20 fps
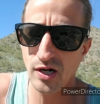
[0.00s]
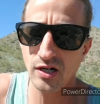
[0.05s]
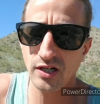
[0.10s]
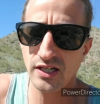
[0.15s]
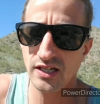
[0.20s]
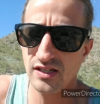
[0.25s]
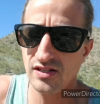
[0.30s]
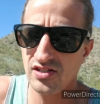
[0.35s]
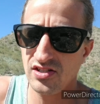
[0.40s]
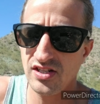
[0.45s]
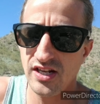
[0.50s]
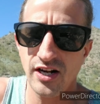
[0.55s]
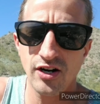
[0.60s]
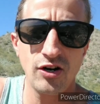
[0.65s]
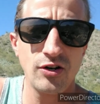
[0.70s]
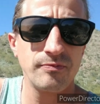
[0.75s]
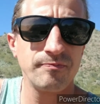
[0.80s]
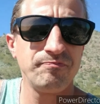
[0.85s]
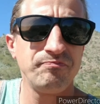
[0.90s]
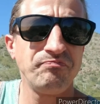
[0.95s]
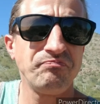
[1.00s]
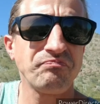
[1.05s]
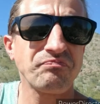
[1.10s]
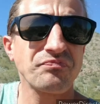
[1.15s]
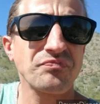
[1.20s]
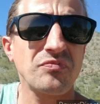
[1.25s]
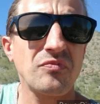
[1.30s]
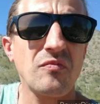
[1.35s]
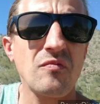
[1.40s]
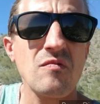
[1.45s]
Pumpkin Center,
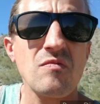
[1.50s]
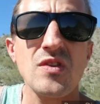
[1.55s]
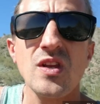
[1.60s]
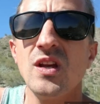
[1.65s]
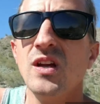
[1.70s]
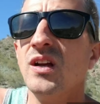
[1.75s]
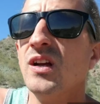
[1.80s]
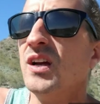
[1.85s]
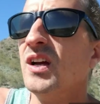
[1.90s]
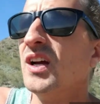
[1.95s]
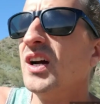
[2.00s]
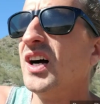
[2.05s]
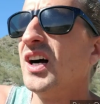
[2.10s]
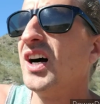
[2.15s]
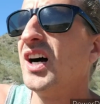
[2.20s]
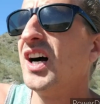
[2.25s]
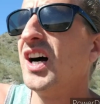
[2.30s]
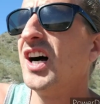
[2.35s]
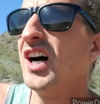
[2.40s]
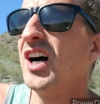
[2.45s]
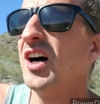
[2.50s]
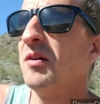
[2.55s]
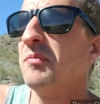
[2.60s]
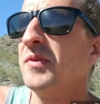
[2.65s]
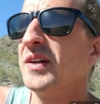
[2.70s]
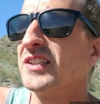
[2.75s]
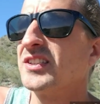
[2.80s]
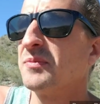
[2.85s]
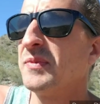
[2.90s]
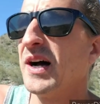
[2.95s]

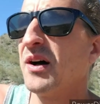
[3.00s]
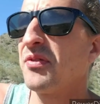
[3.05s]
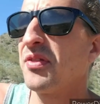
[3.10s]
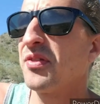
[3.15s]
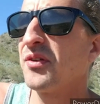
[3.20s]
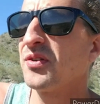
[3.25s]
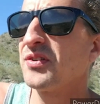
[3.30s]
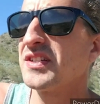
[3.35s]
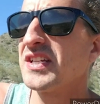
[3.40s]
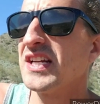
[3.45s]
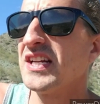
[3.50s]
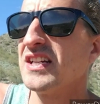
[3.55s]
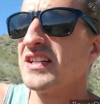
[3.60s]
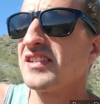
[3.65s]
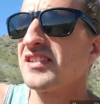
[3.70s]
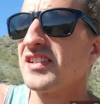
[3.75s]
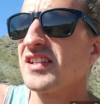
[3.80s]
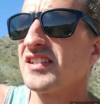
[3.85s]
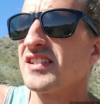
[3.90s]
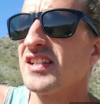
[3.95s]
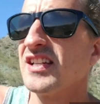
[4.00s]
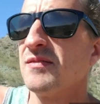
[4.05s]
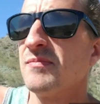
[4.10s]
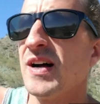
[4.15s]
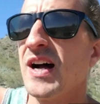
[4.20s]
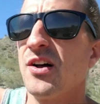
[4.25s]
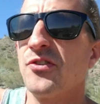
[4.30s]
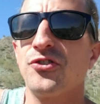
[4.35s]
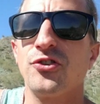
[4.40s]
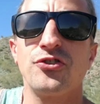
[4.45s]
um, it's about thirteen to sixteen
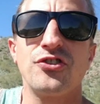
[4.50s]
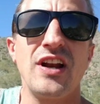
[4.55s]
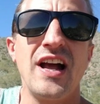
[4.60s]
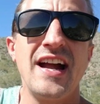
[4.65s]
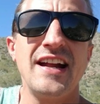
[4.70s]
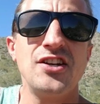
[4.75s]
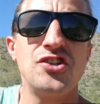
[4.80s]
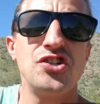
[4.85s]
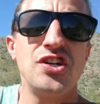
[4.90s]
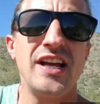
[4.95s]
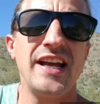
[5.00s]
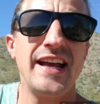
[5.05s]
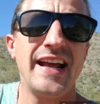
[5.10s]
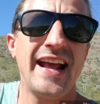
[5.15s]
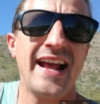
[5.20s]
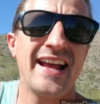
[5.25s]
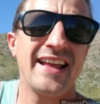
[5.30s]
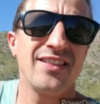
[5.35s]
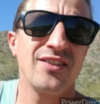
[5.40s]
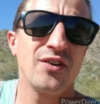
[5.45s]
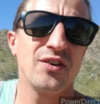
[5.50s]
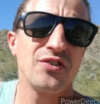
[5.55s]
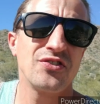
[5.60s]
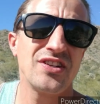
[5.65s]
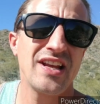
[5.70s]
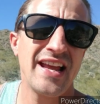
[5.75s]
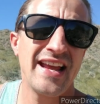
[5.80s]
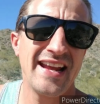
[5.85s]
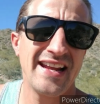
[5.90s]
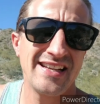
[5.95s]
miles. There's an I G A and
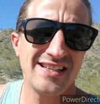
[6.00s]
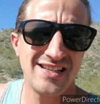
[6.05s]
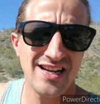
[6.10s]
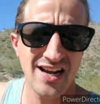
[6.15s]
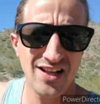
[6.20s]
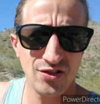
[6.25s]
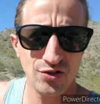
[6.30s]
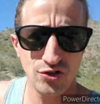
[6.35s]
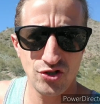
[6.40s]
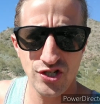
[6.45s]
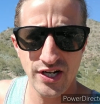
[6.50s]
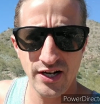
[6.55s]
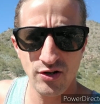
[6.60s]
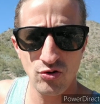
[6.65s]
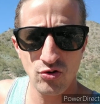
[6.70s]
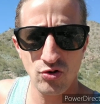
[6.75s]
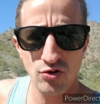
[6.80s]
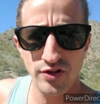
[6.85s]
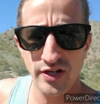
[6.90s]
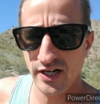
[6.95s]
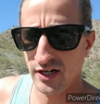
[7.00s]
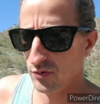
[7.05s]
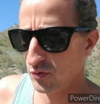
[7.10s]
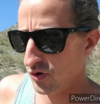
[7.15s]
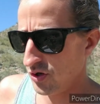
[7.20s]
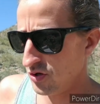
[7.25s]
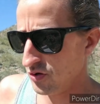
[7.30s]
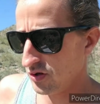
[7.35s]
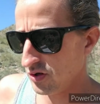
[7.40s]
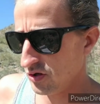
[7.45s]
there's a Dollar General there
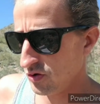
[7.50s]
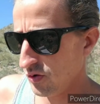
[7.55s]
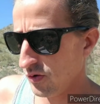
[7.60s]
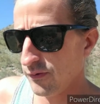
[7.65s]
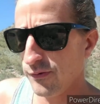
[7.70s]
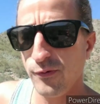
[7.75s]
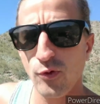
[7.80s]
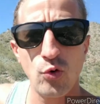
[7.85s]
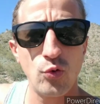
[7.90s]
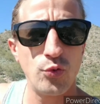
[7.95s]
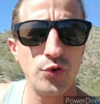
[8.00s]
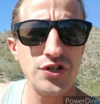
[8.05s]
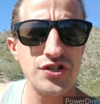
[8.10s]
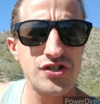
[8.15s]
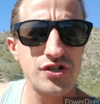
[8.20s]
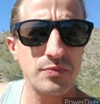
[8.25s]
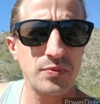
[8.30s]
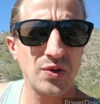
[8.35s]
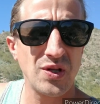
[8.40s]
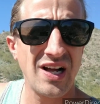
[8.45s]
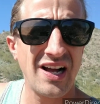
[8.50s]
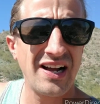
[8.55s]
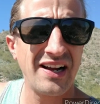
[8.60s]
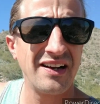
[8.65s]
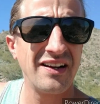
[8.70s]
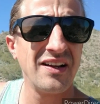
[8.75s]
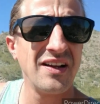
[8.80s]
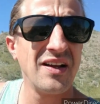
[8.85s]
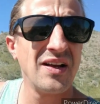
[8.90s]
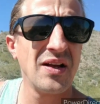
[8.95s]
where you can do a full
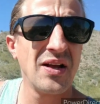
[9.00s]
resupply.